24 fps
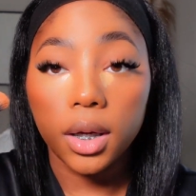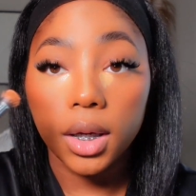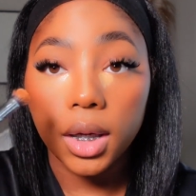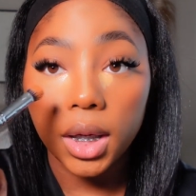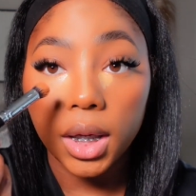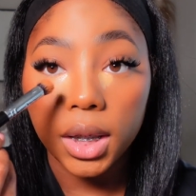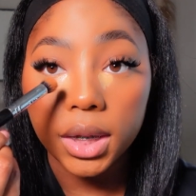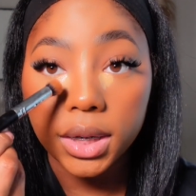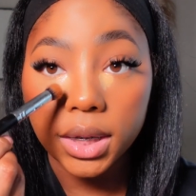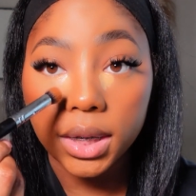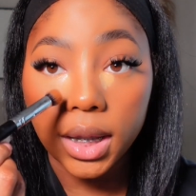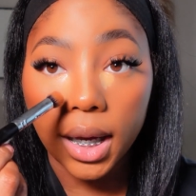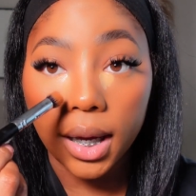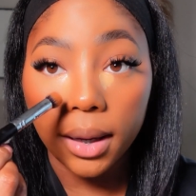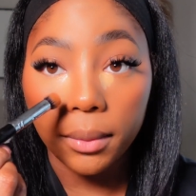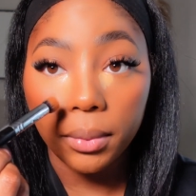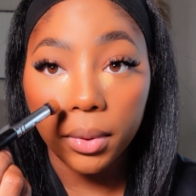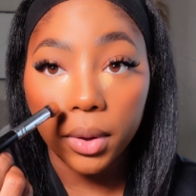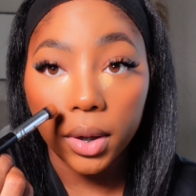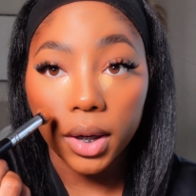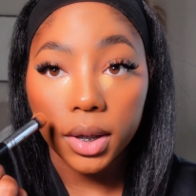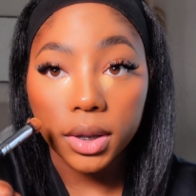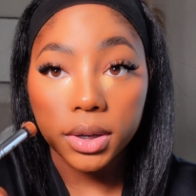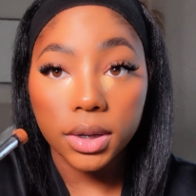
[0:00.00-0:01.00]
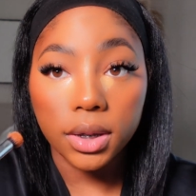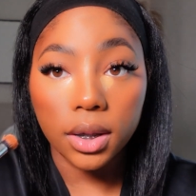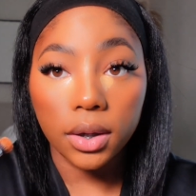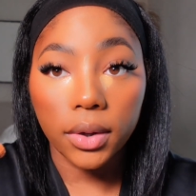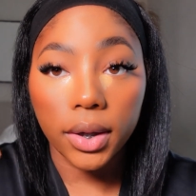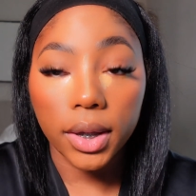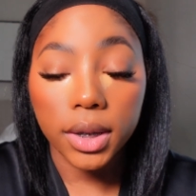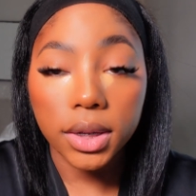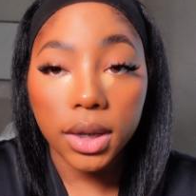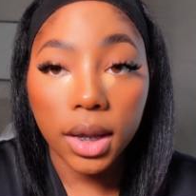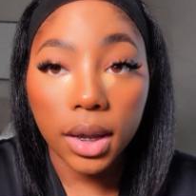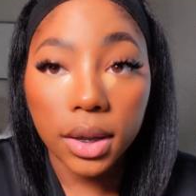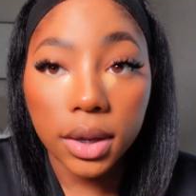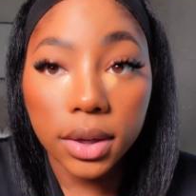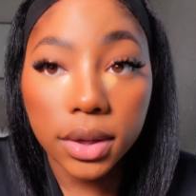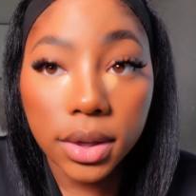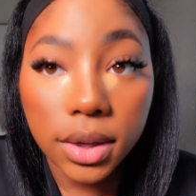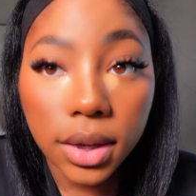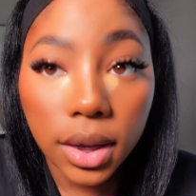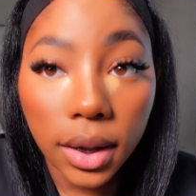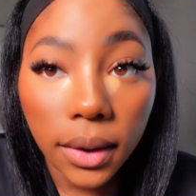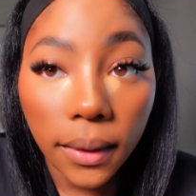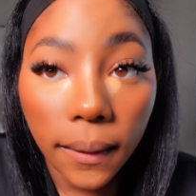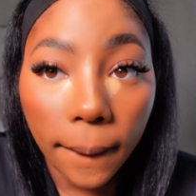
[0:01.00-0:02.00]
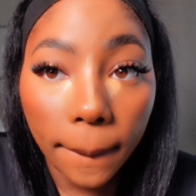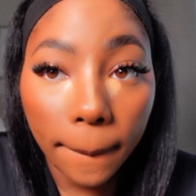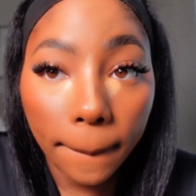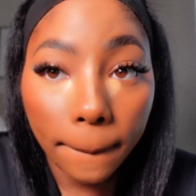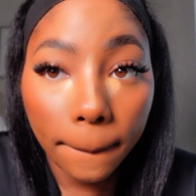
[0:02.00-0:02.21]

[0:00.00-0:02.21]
inside part. So as y'all can see,